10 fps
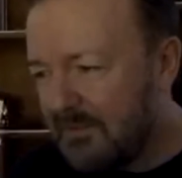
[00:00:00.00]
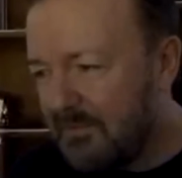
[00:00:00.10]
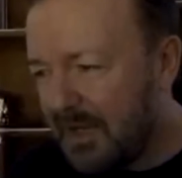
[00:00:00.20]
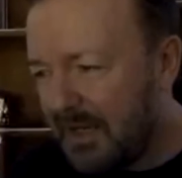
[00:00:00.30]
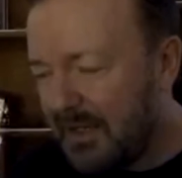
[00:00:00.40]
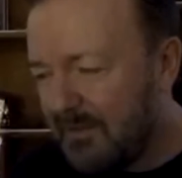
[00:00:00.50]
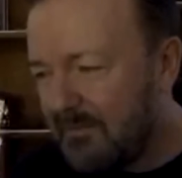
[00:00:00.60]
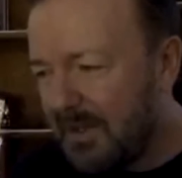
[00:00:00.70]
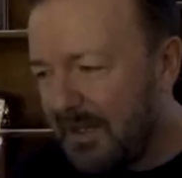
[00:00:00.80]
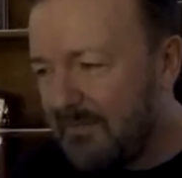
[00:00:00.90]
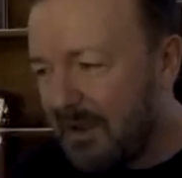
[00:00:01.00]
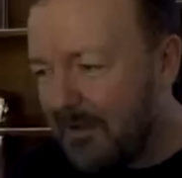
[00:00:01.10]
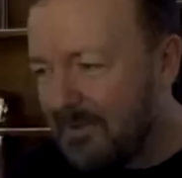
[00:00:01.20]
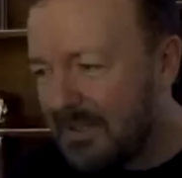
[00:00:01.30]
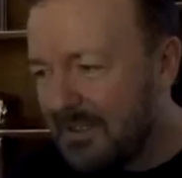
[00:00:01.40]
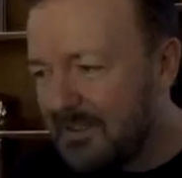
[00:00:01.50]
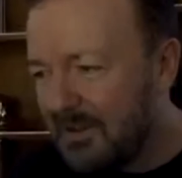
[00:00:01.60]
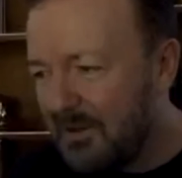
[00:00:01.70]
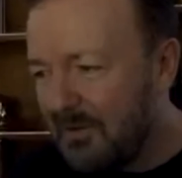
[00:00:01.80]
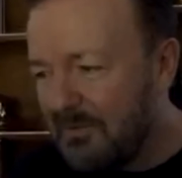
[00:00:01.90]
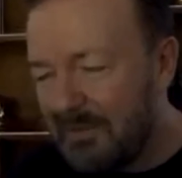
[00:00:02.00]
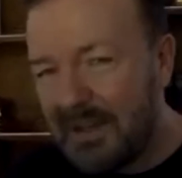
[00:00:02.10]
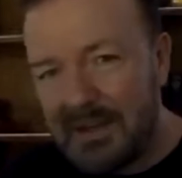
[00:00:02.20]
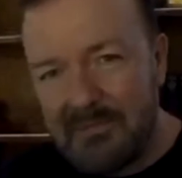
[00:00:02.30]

Mickey Mouses or Mickey